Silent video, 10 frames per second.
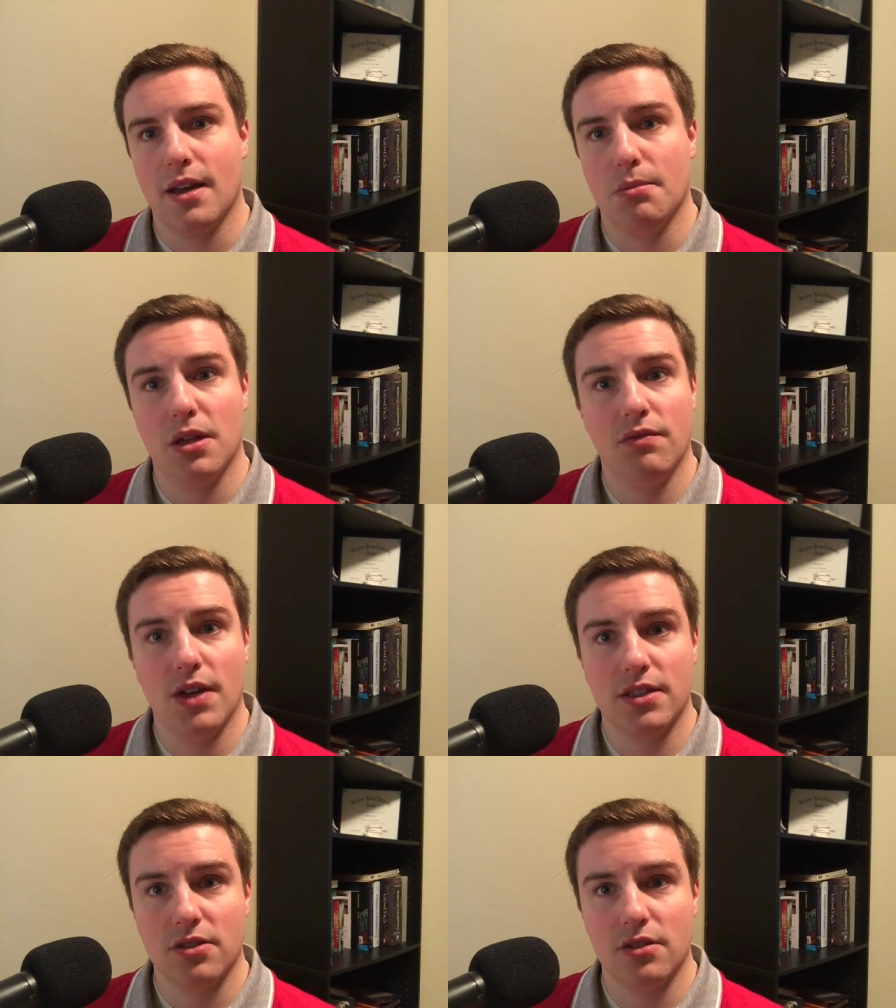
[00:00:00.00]
uh, blood
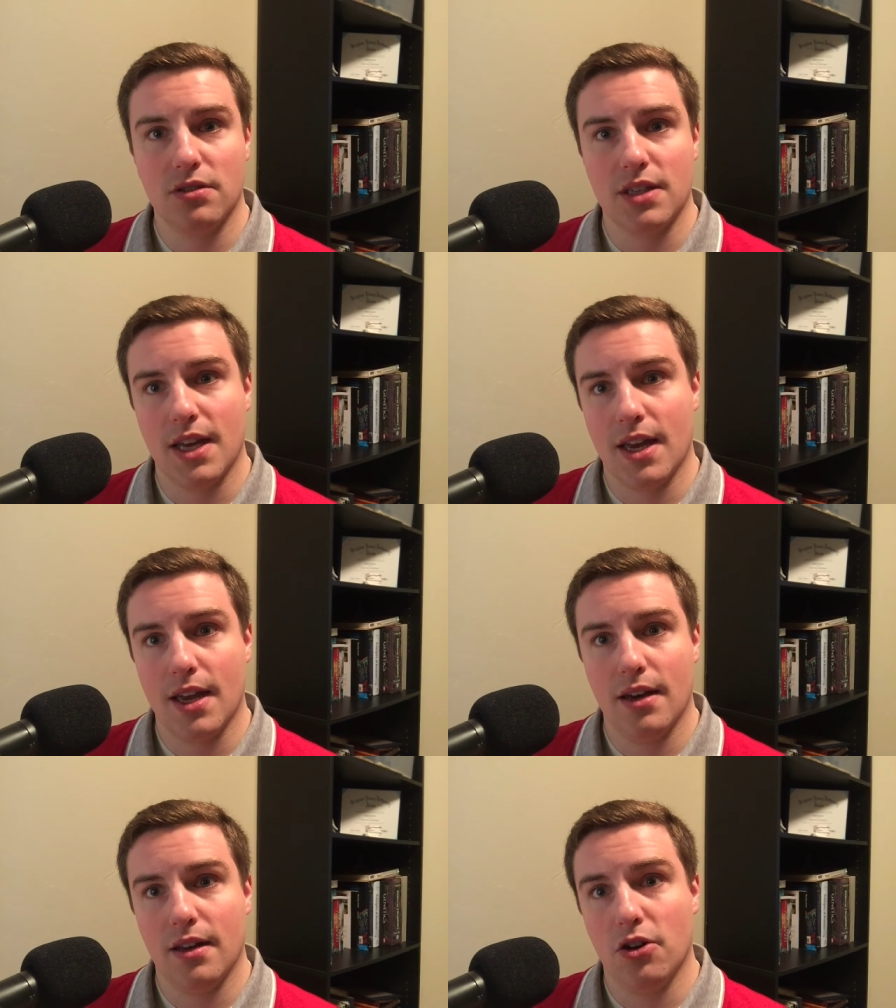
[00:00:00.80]
vessels
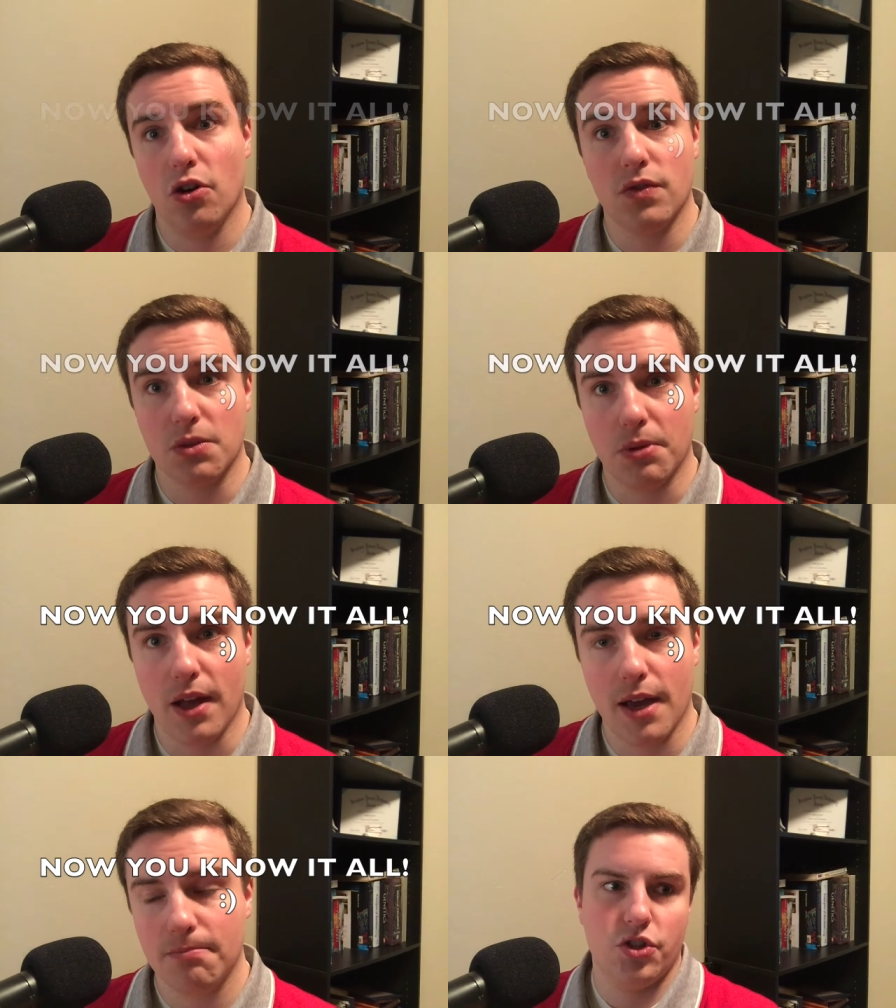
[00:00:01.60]
and a nerve
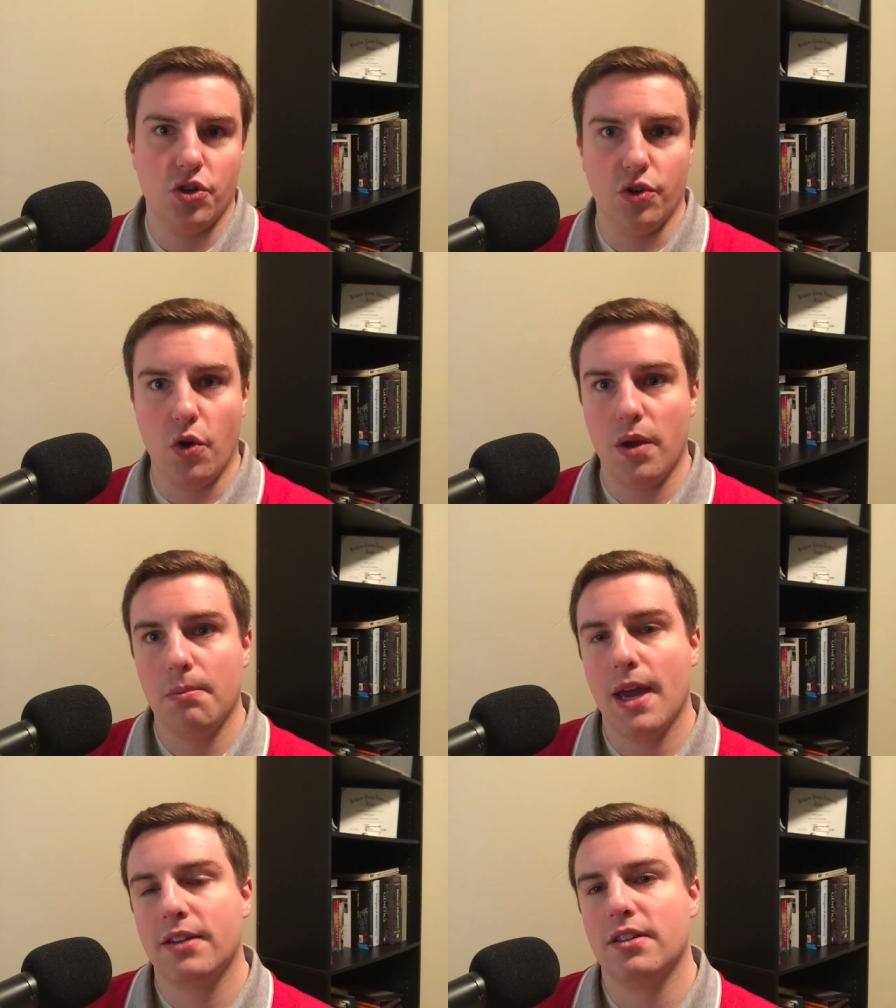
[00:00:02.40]
supply. So, going
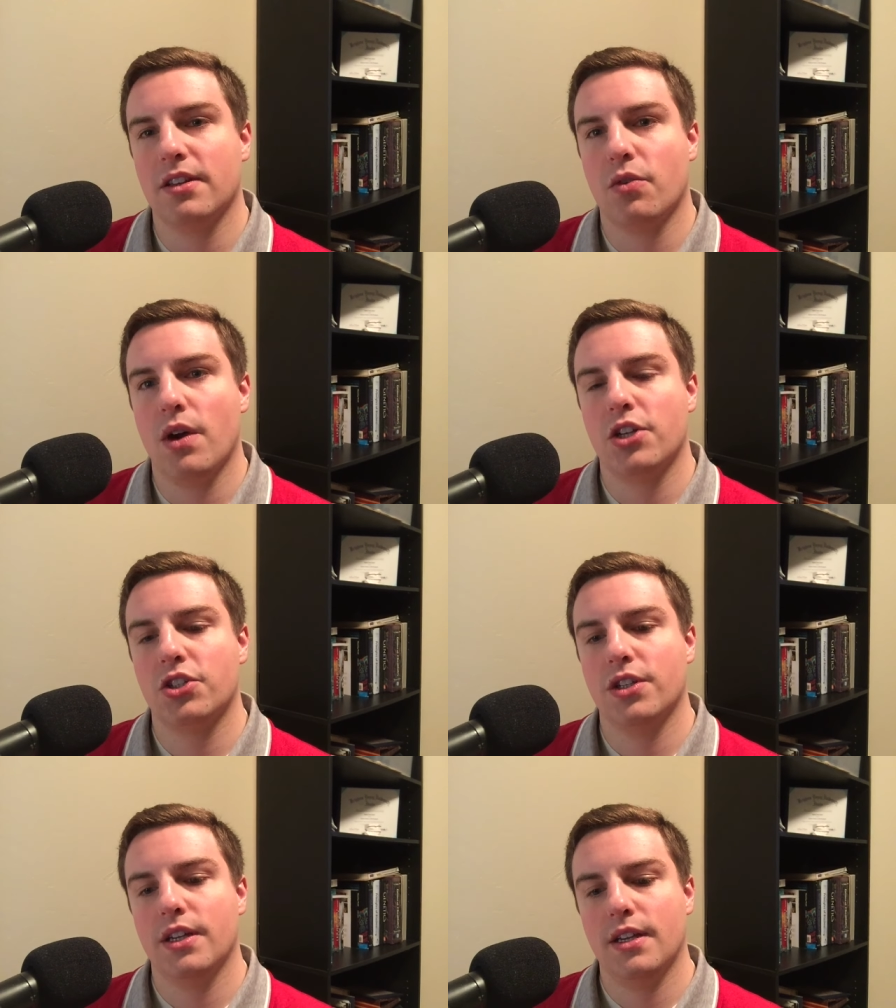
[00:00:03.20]
back to the
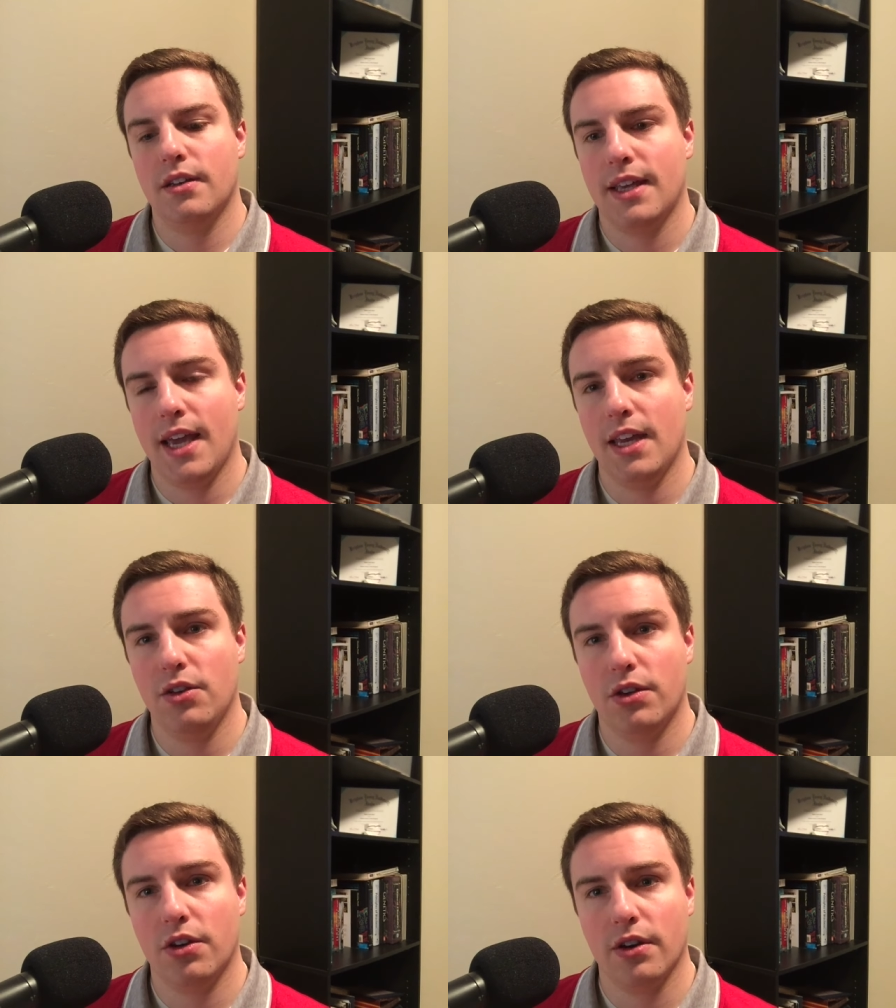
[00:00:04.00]
question, can
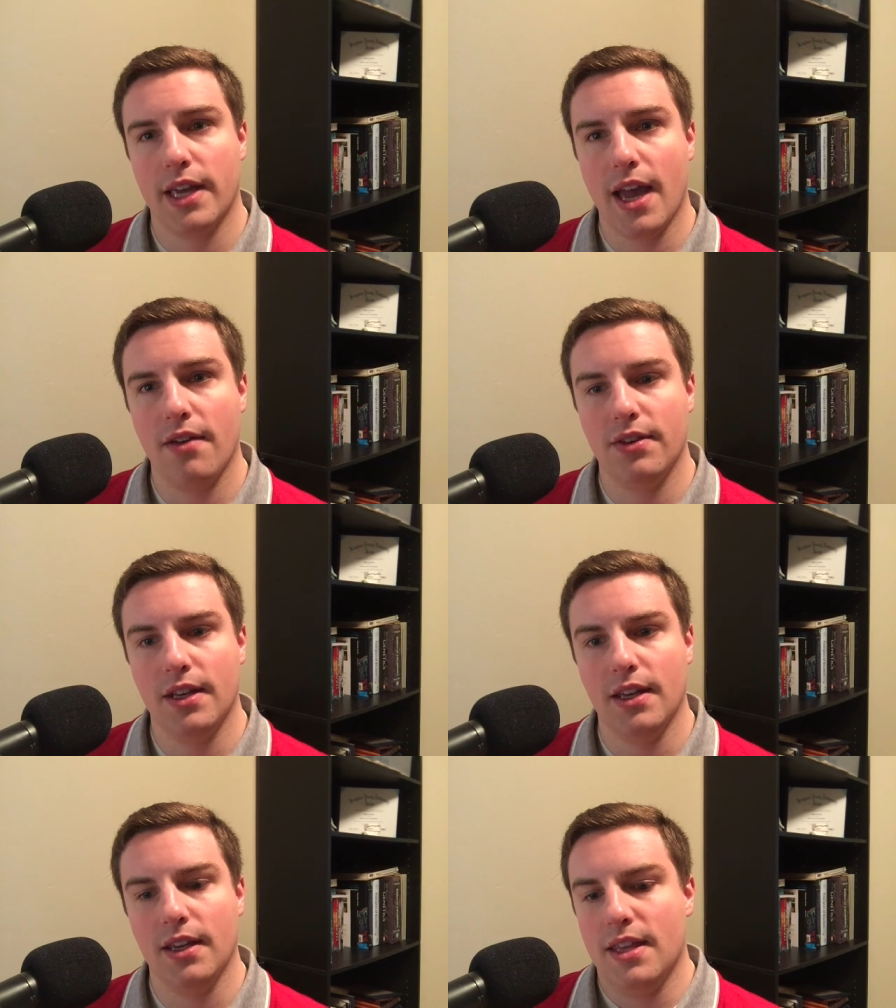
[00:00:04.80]
you cure a
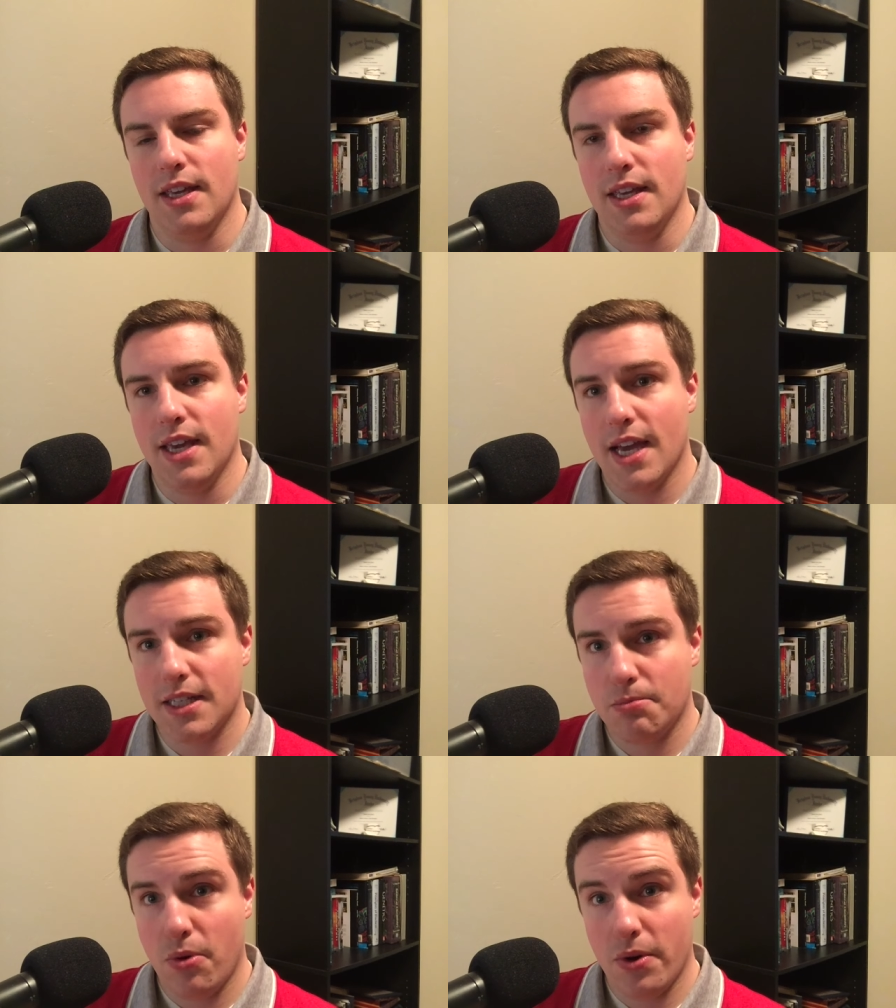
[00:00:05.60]
cavity? The
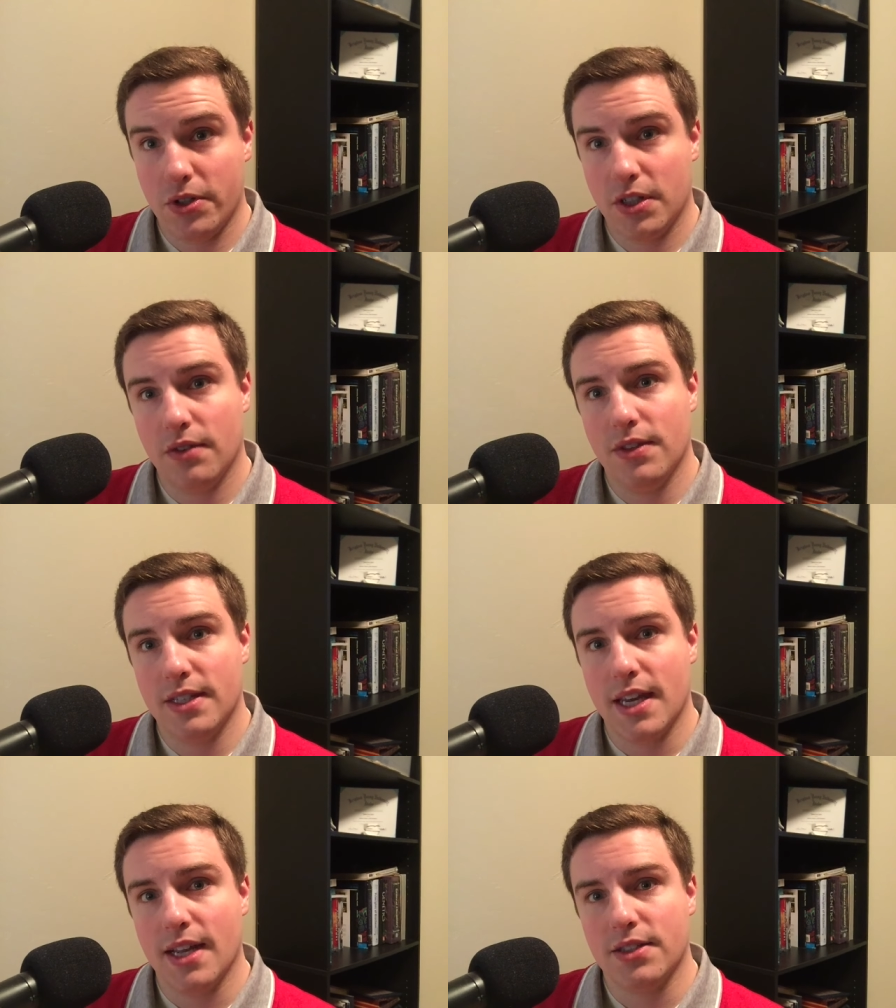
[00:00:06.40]
yes portion of
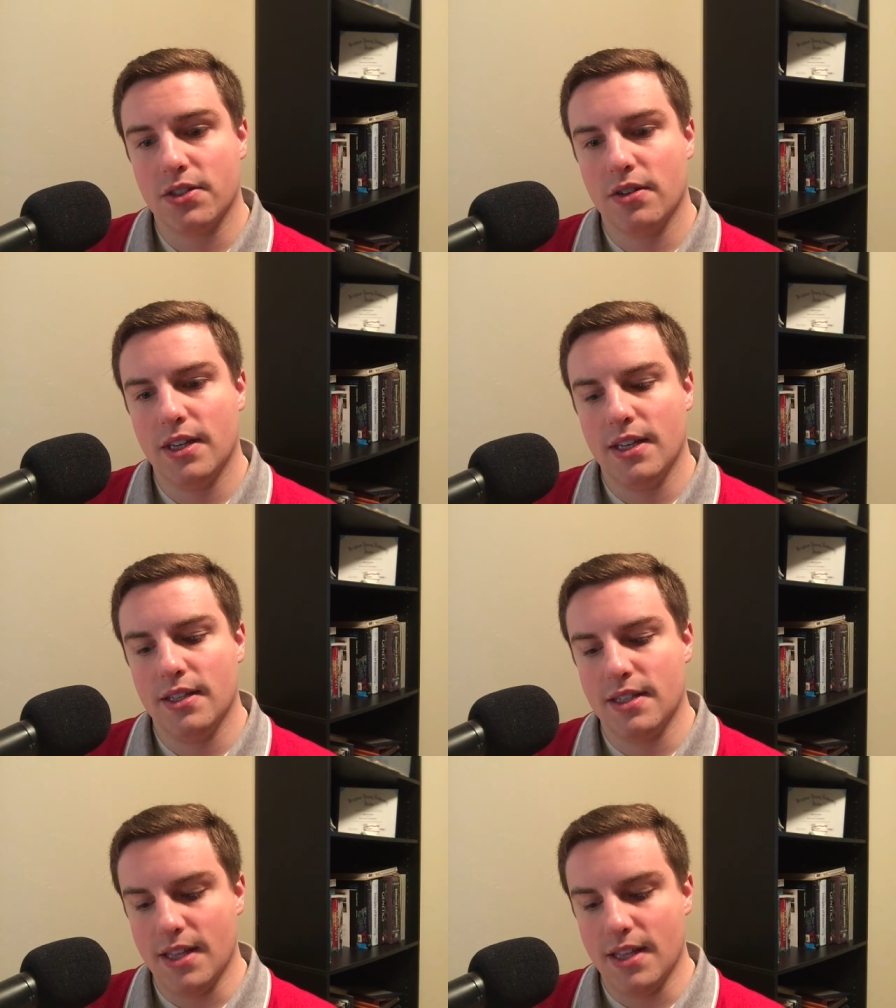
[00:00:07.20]
this answer is